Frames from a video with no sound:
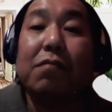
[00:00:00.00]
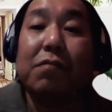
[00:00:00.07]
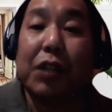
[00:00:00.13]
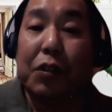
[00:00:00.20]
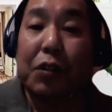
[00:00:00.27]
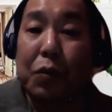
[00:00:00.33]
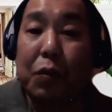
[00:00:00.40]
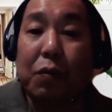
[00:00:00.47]
the
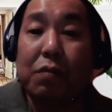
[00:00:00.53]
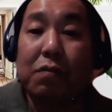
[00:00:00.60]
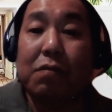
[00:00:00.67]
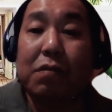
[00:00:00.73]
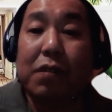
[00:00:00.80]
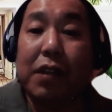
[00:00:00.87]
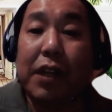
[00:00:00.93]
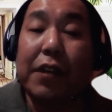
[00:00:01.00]
growth,
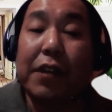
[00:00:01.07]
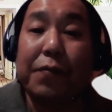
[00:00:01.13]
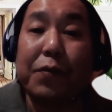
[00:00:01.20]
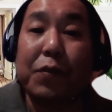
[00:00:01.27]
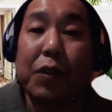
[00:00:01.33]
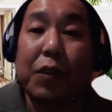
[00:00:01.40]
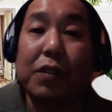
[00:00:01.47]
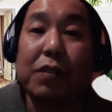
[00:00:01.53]
and of
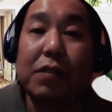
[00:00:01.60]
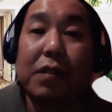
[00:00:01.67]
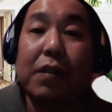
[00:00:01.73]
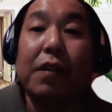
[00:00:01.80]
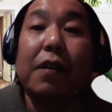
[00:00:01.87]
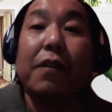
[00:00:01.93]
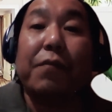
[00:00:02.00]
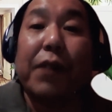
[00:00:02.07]
course,
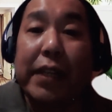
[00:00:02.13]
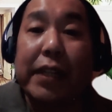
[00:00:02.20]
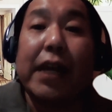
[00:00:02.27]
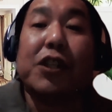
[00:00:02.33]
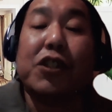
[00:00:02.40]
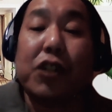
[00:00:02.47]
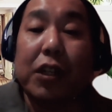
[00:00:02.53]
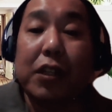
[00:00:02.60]

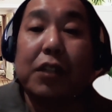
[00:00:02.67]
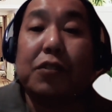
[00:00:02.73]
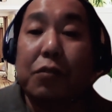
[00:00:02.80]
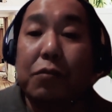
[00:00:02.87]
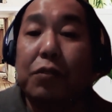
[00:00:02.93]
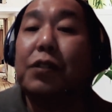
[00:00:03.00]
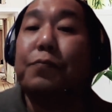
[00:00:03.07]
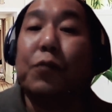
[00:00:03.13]
financial that
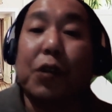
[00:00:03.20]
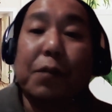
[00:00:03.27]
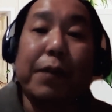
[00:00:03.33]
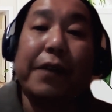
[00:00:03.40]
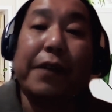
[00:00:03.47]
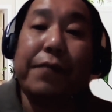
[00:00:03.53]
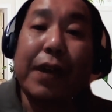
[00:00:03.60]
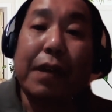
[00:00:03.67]
could support
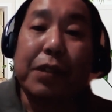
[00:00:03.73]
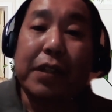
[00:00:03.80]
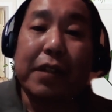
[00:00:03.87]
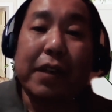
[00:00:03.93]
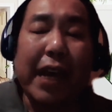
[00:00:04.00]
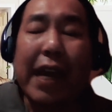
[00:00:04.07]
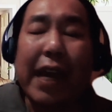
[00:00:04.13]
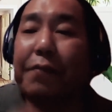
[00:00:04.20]
my
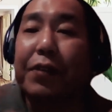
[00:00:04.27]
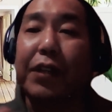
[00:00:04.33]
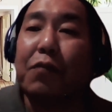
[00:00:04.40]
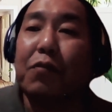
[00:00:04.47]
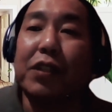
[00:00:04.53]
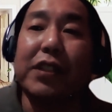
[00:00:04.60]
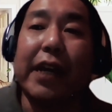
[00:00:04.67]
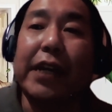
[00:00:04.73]
family. Everything
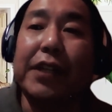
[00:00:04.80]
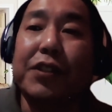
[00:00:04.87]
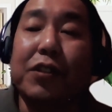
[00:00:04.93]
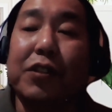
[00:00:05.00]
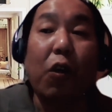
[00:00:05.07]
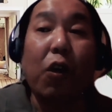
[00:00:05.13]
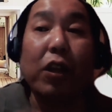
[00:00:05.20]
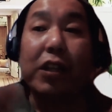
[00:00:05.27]
was
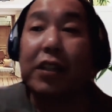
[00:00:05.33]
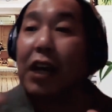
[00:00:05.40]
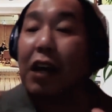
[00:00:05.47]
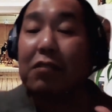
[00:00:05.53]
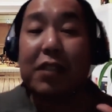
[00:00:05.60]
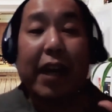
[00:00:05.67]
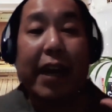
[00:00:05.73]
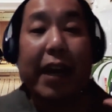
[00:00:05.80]
answered. All the
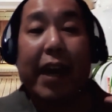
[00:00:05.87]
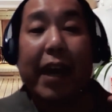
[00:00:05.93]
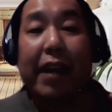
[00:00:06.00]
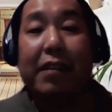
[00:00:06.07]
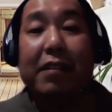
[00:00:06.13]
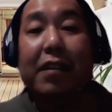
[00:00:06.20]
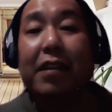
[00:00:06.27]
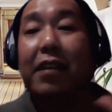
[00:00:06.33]
doubts I
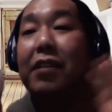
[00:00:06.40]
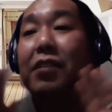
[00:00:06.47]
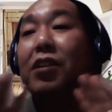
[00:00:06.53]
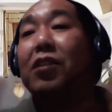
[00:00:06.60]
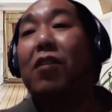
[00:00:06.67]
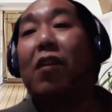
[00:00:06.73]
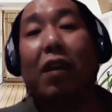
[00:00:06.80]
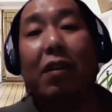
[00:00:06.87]
had, they're
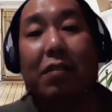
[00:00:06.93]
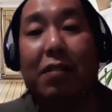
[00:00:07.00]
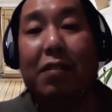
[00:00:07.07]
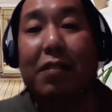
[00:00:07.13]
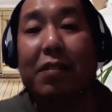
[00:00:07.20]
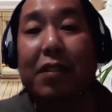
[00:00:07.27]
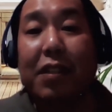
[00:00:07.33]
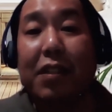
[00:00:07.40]
gone.
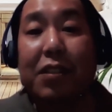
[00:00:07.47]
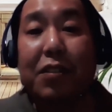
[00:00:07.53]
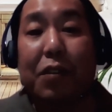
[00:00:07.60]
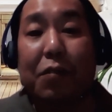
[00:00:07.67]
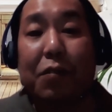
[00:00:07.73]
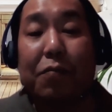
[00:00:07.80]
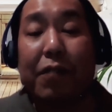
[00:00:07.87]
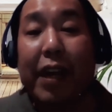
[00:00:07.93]

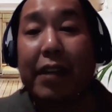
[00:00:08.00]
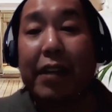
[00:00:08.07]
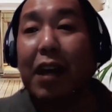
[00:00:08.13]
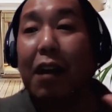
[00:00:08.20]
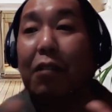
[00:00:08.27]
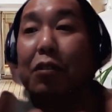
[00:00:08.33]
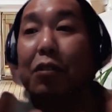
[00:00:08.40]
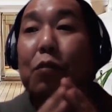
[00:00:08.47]
So right
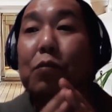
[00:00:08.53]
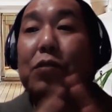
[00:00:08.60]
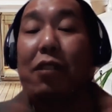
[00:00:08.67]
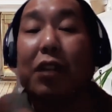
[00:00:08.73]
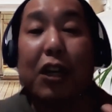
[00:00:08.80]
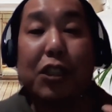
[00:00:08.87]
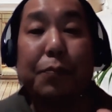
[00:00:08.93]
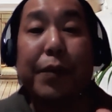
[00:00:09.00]
now, those
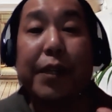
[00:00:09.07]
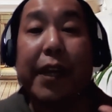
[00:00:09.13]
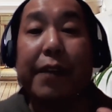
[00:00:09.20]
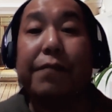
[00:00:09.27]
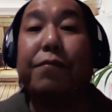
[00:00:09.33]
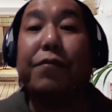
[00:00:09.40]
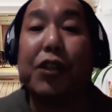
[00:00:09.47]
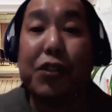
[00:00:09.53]
doubts
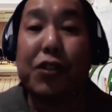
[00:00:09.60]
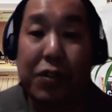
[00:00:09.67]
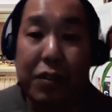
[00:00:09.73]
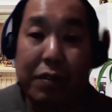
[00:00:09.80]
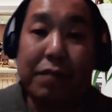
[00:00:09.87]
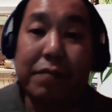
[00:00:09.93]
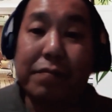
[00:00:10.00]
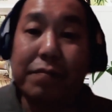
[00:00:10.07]
became
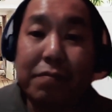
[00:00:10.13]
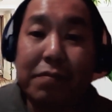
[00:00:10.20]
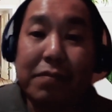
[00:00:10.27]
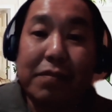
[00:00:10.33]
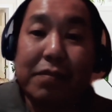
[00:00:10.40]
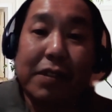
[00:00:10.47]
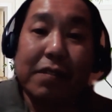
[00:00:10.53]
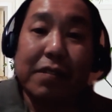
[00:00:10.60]
vision.
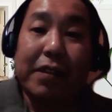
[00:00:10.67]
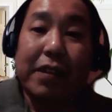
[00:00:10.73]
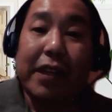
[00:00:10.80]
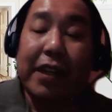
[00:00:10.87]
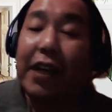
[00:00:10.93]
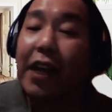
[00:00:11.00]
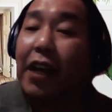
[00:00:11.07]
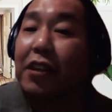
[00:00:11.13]

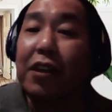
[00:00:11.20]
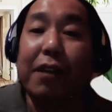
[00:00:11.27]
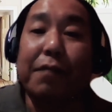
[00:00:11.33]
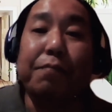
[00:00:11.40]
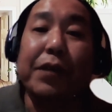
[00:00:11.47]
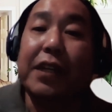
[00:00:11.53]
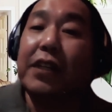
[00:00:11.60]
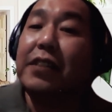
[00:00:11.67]
And I love
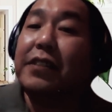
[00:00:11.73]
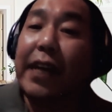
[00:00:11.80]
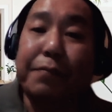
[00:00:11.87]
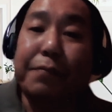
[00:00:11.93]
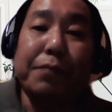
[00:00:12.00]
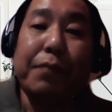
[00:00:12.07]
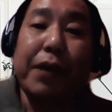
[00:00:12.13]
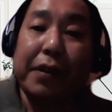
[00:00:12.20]
being a
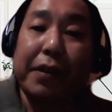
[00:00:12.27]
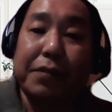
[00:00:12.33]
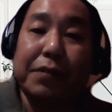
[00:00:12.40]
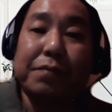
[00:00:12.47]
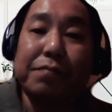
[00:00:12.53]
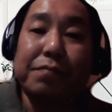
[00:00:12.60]
cyberbacker.